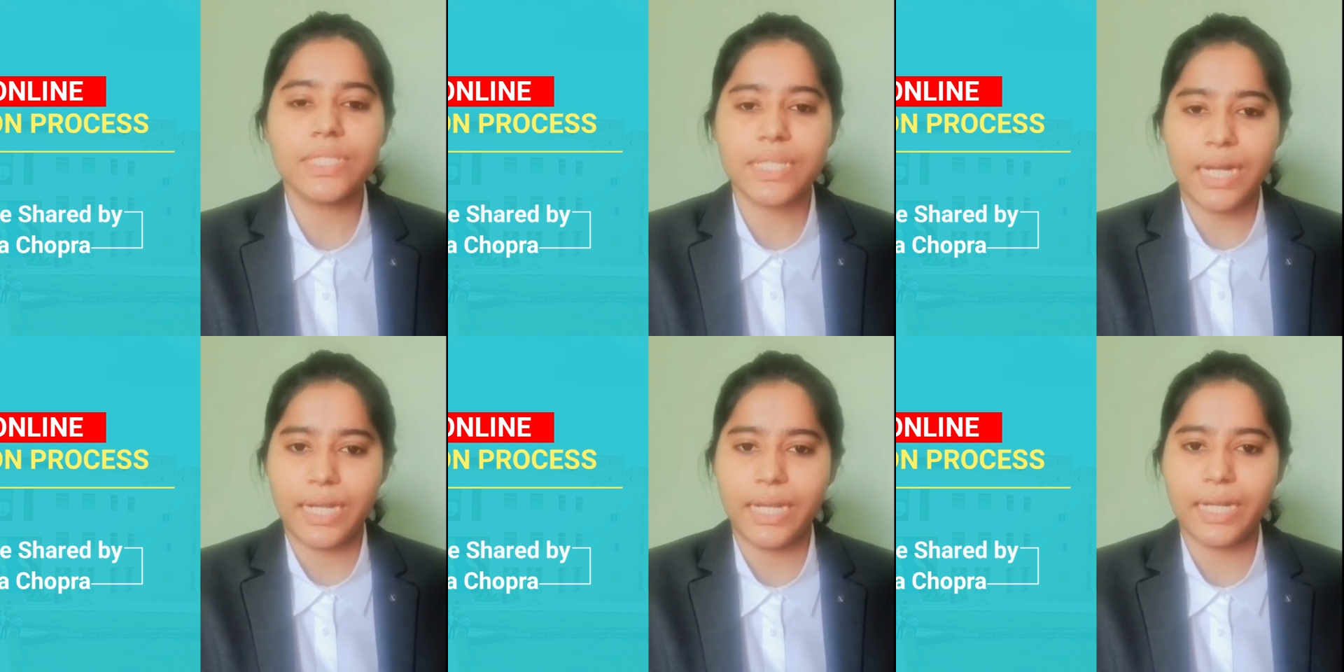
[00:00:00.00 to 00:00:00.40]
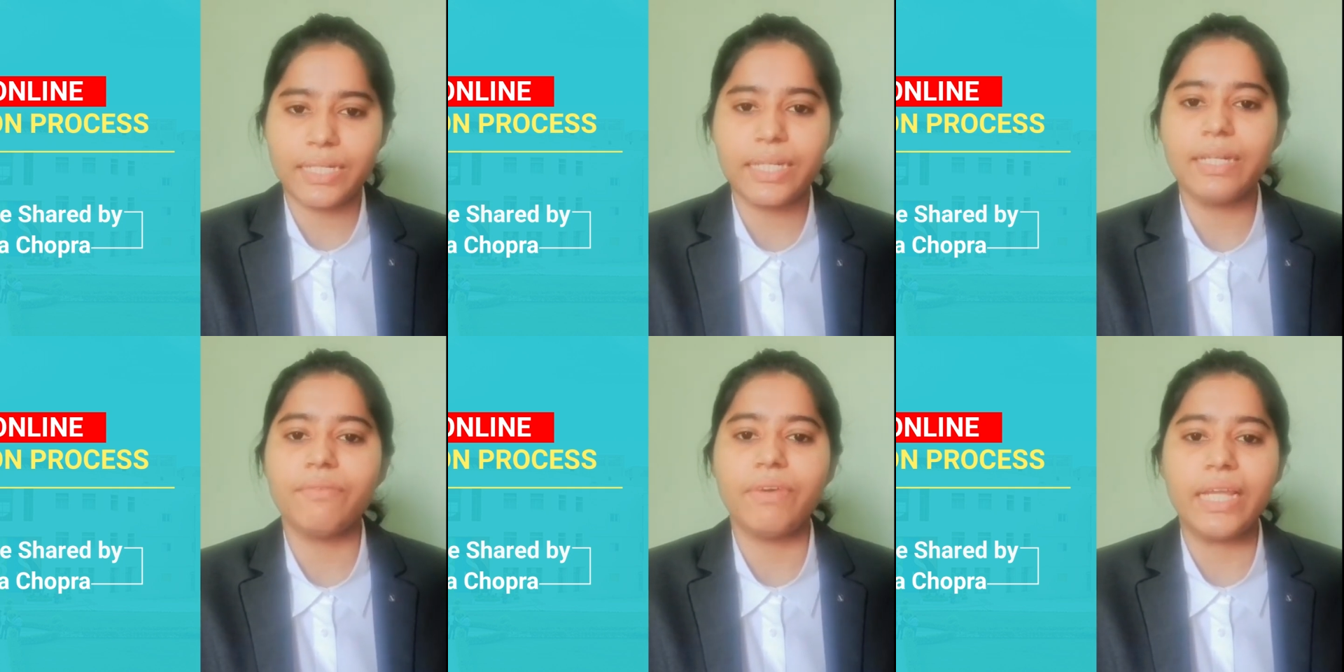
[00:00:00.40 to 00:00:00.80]
was
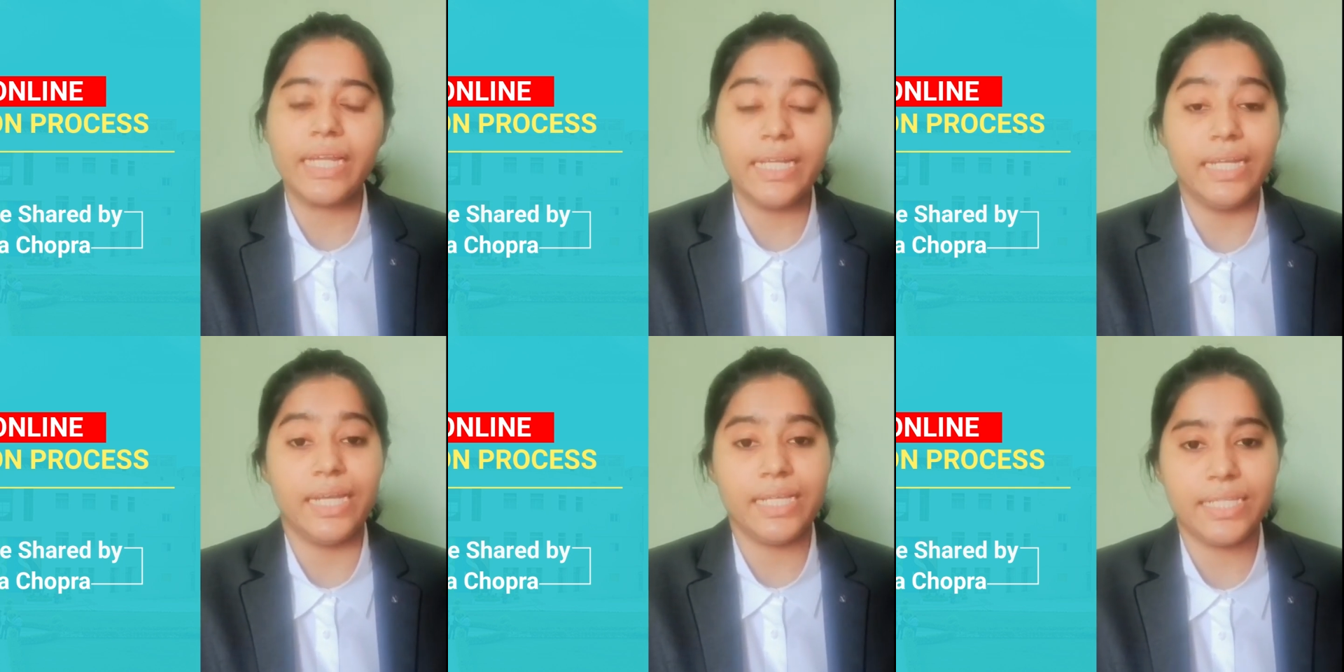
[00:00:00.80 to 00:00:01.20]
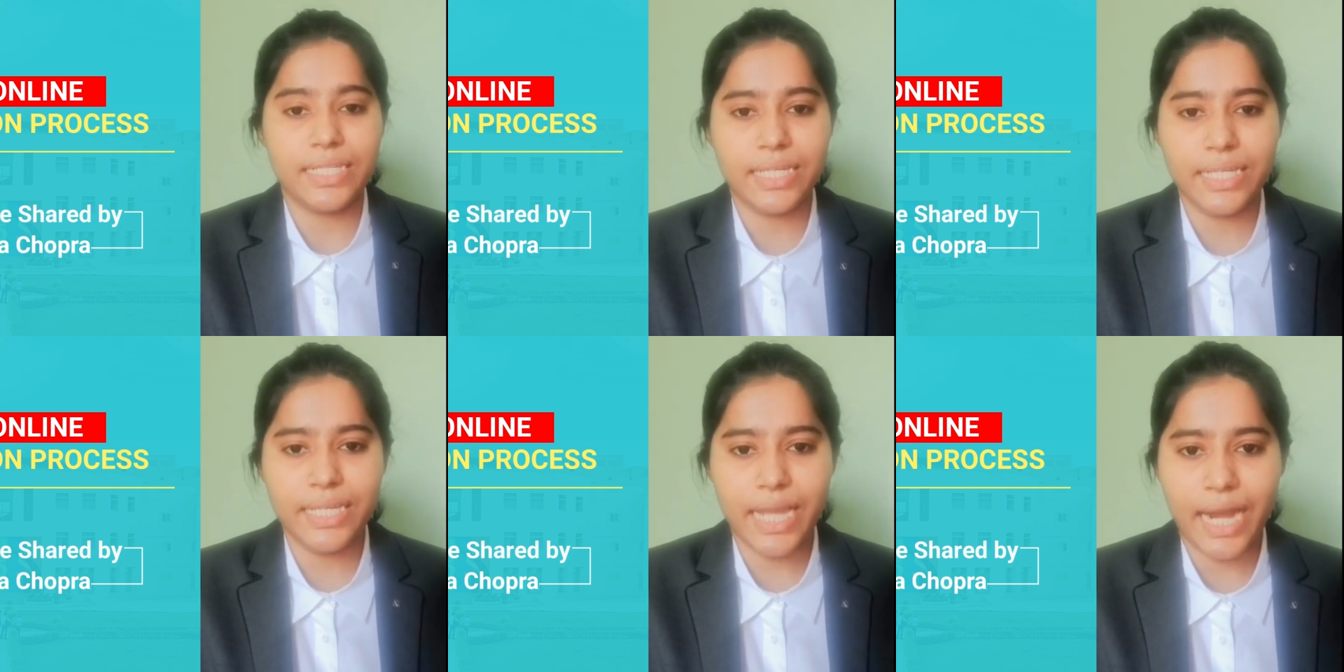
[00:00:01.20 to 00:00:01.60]
conducted very
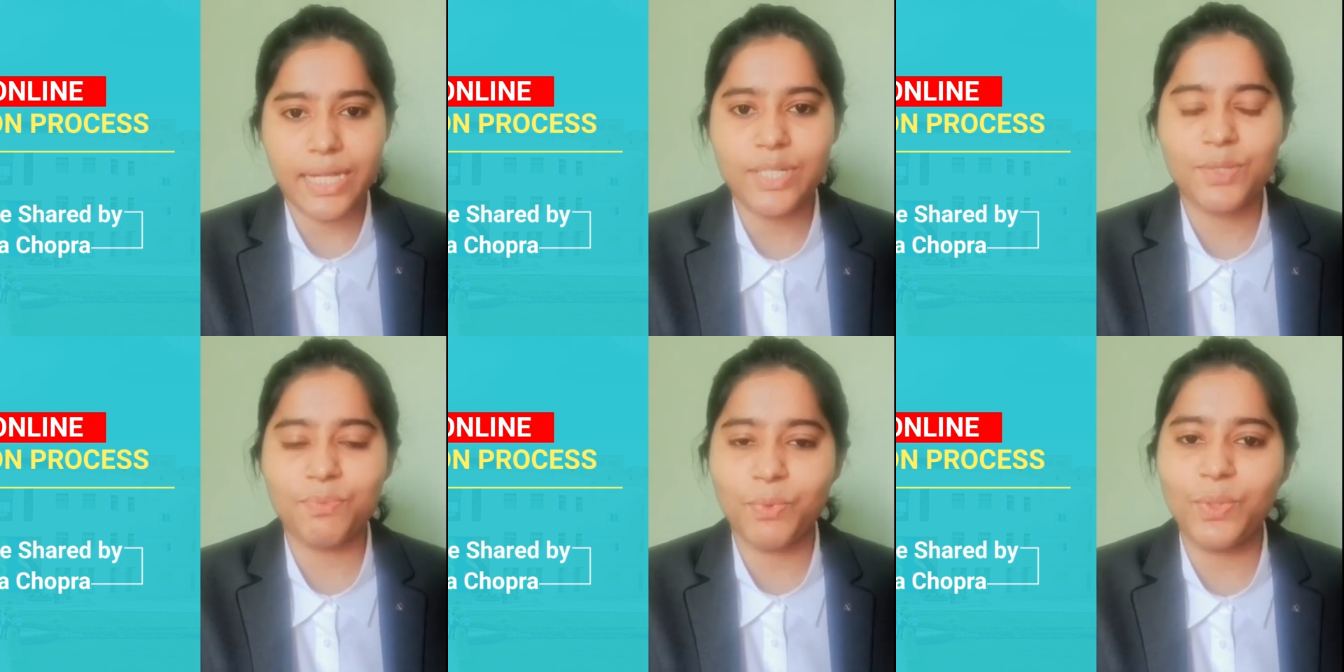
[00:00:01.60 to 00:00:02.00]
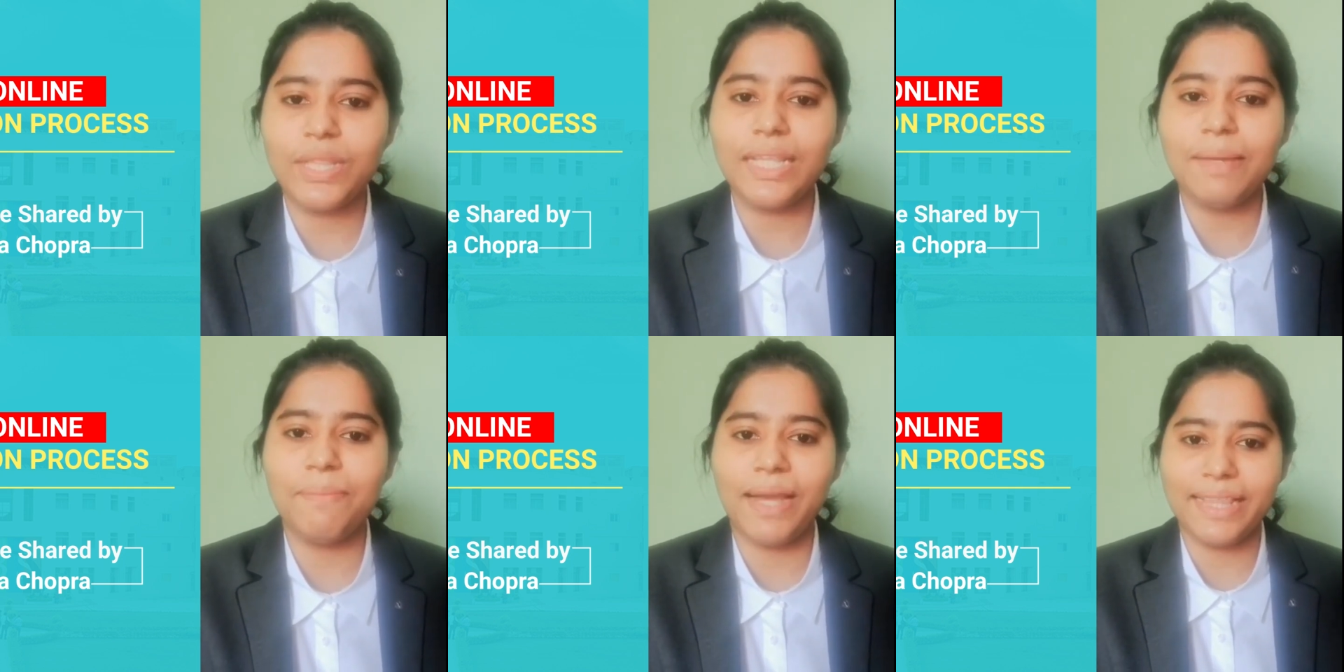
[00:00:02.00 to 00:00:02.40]
nicely and
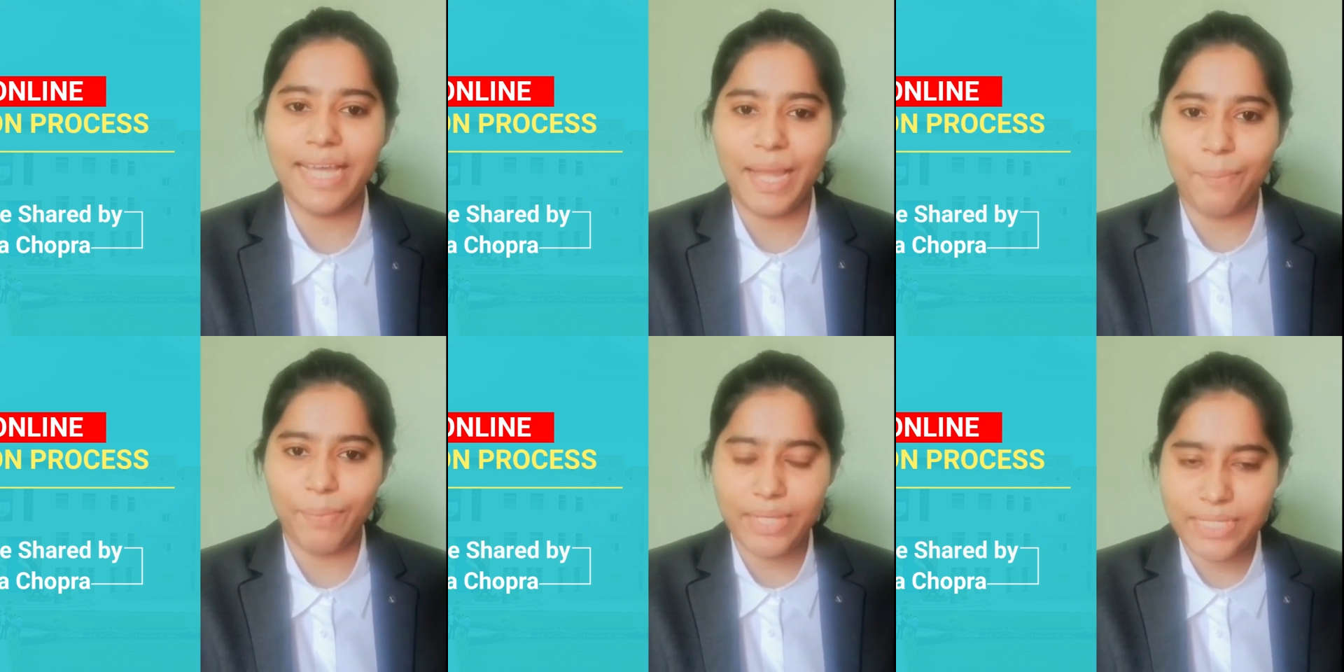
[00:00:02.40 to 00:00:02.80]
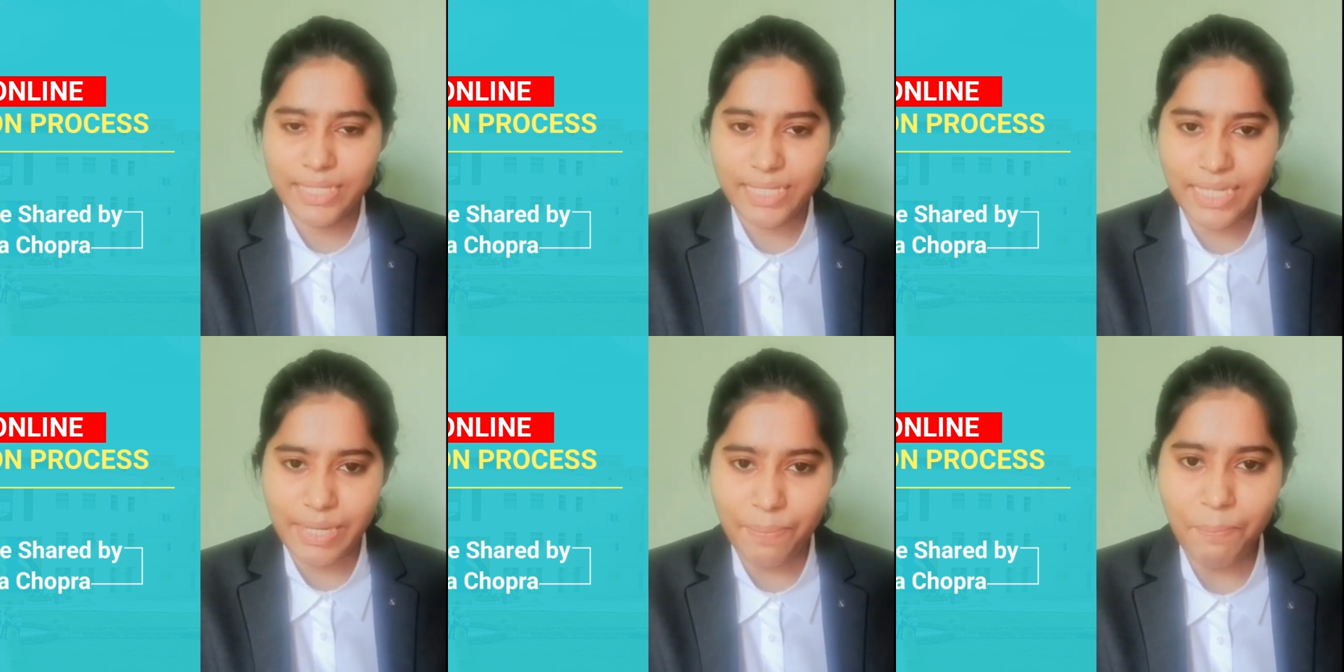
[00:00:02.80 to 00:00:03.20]
smoothly by the
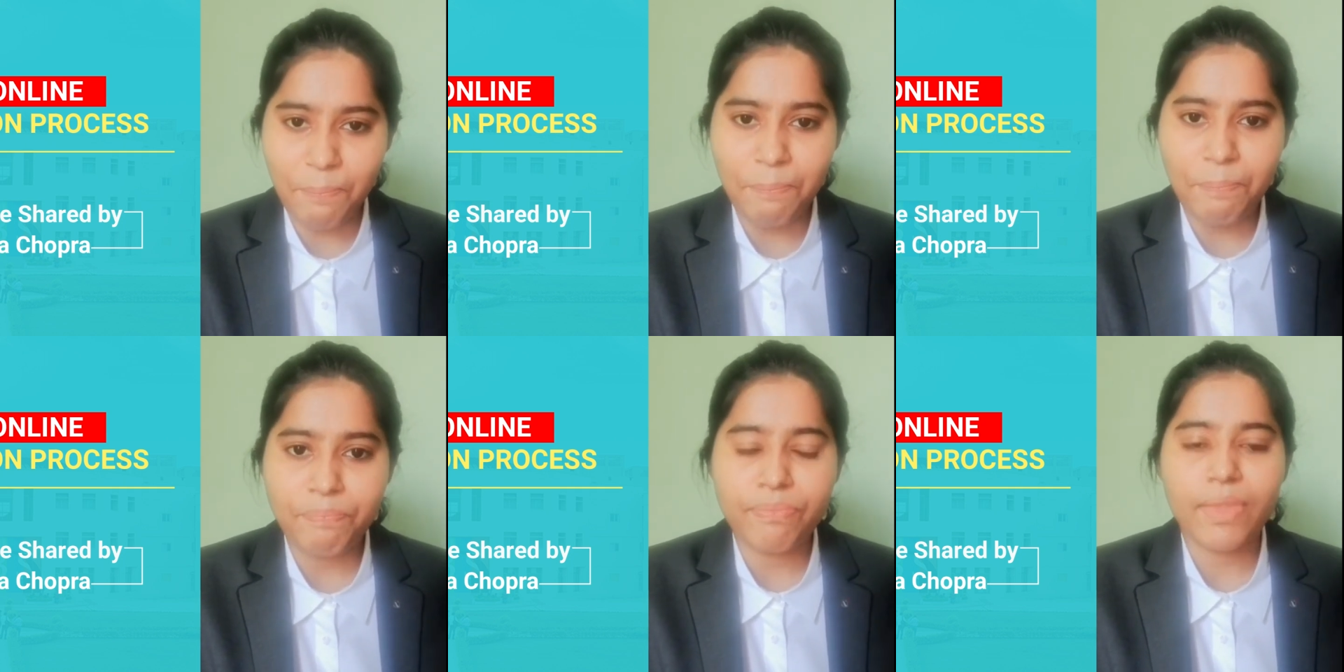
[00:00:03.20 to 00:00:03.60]
IBS team.